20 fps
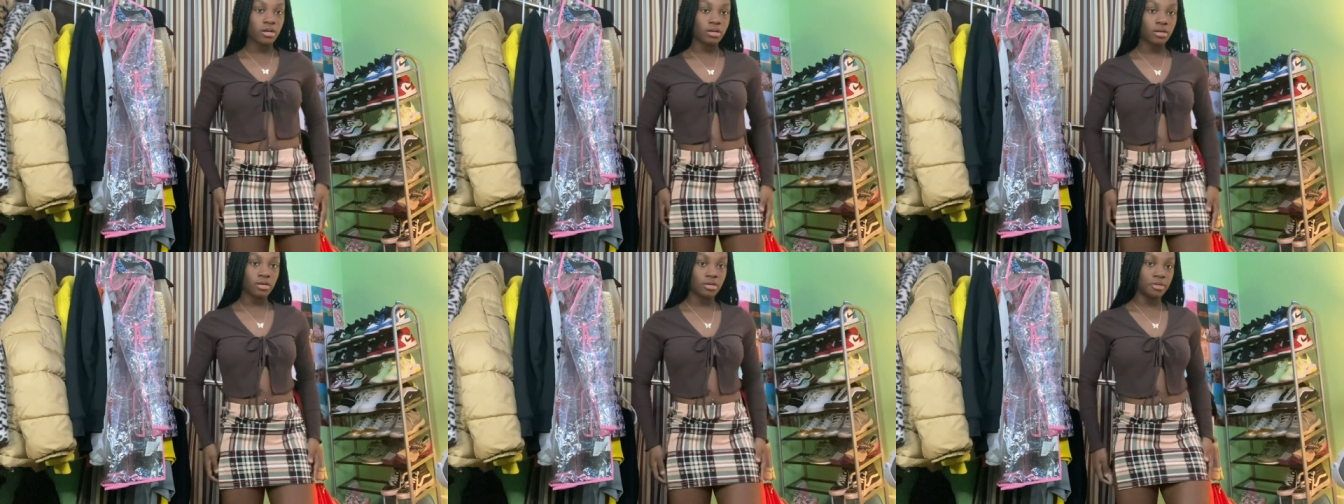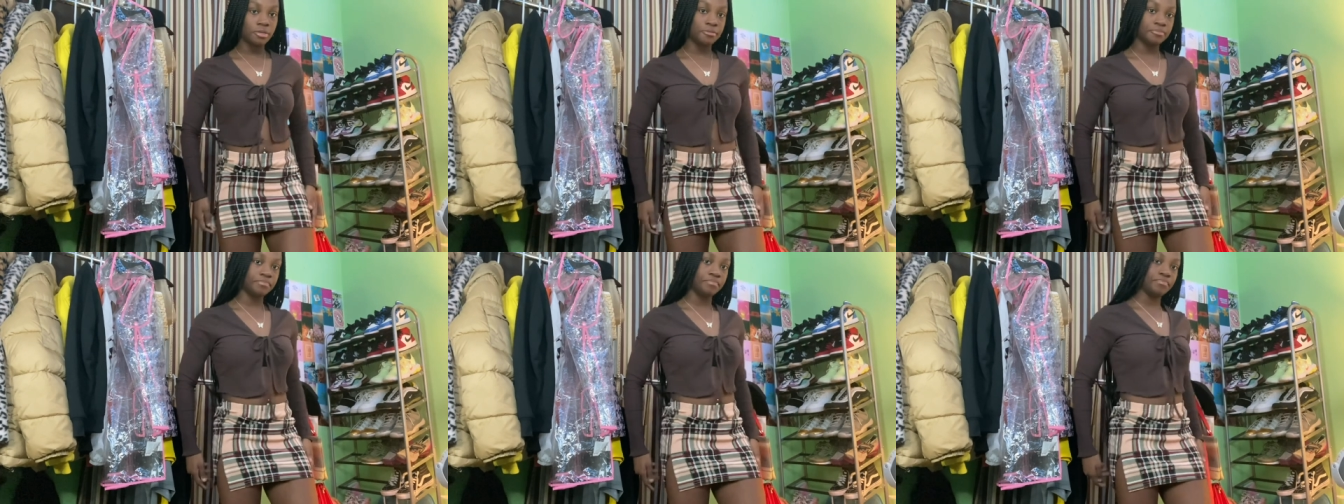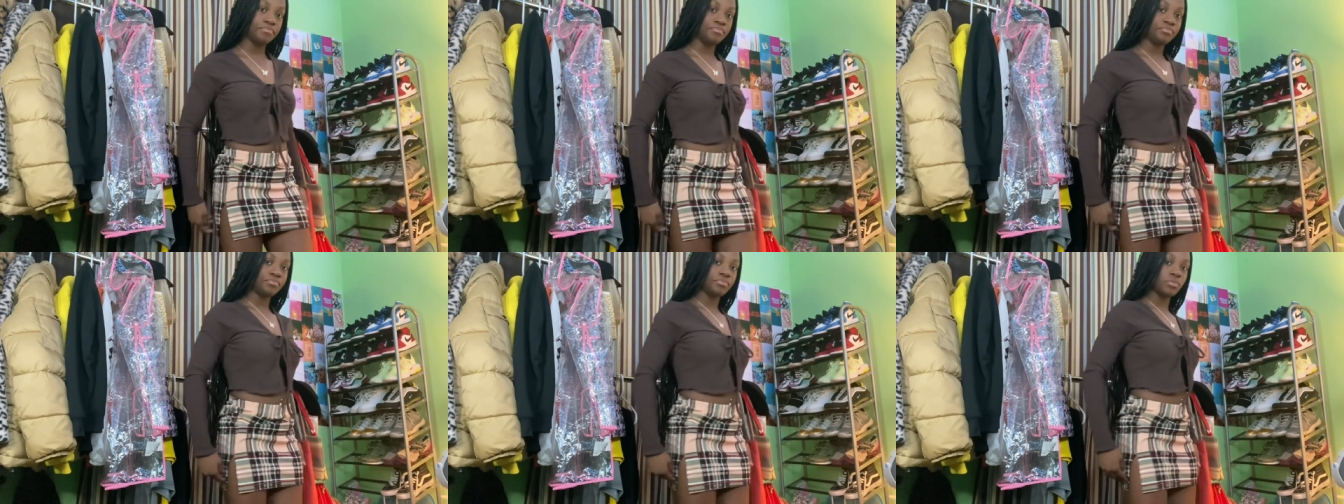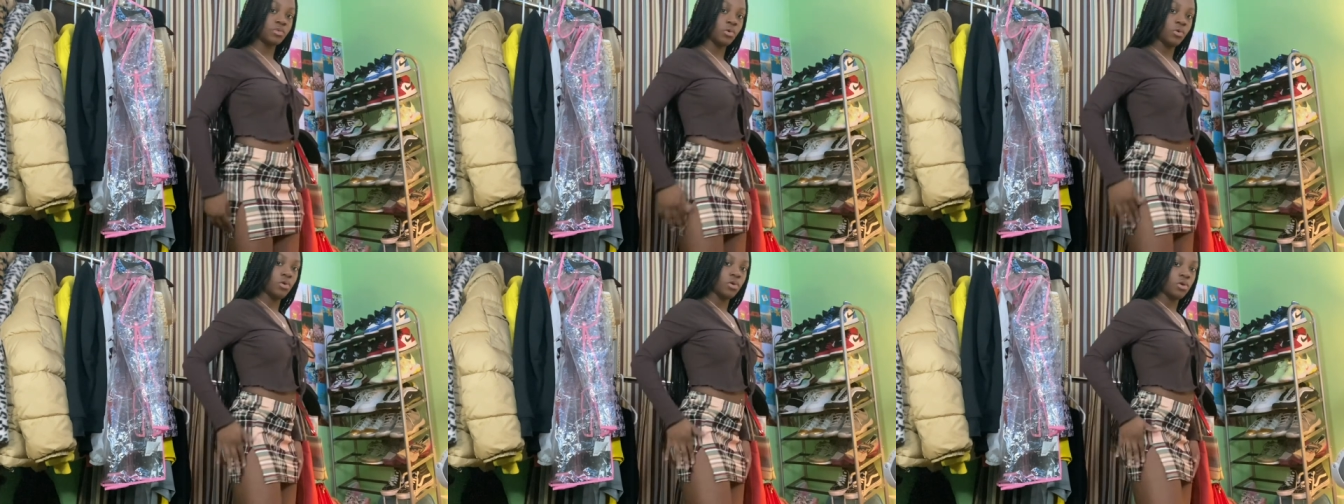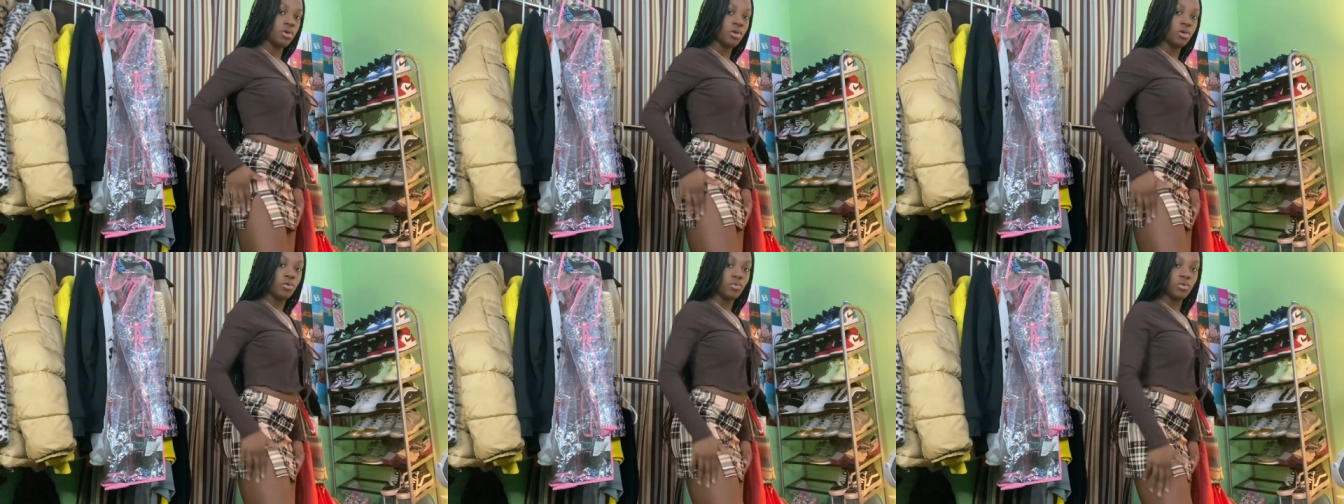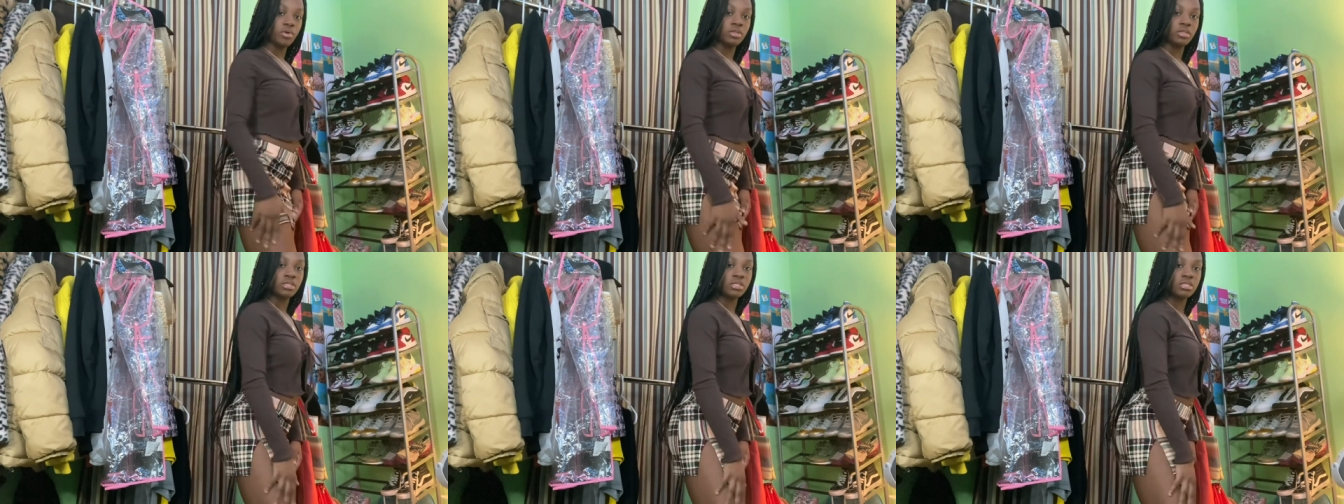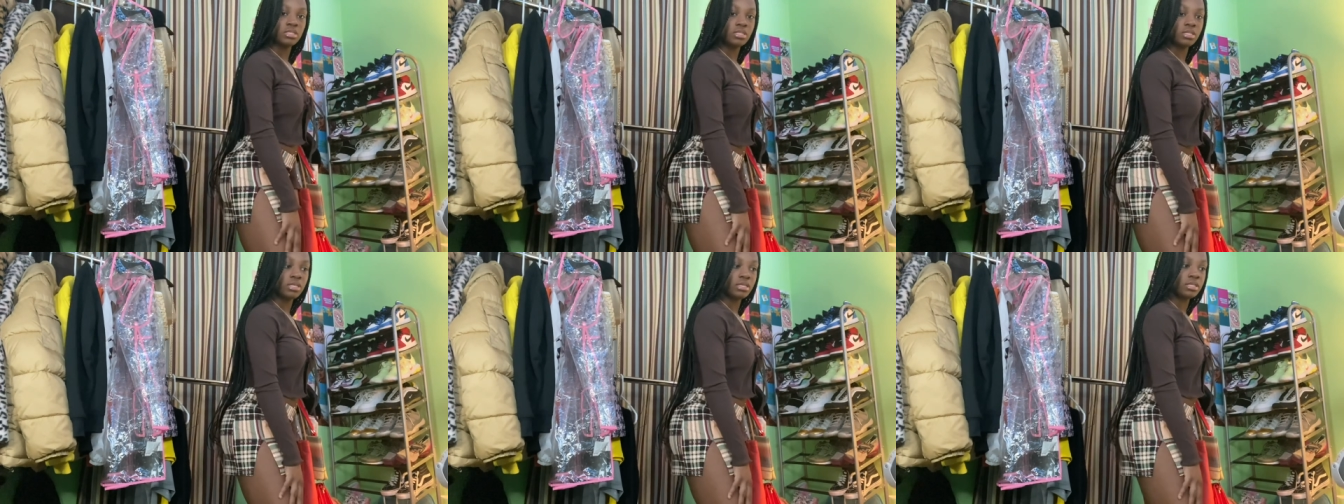The
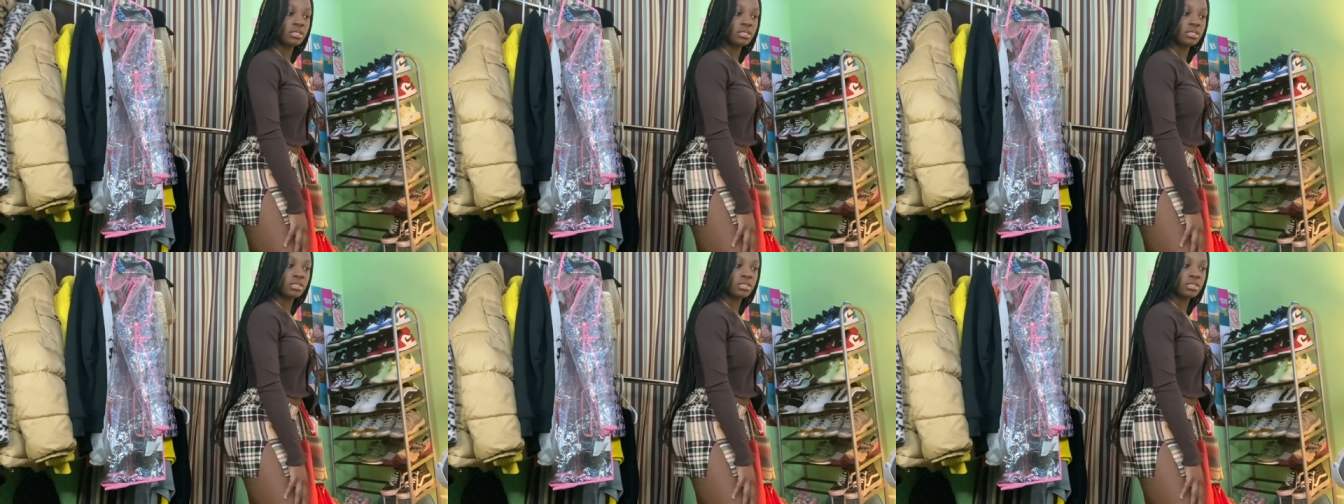slit in the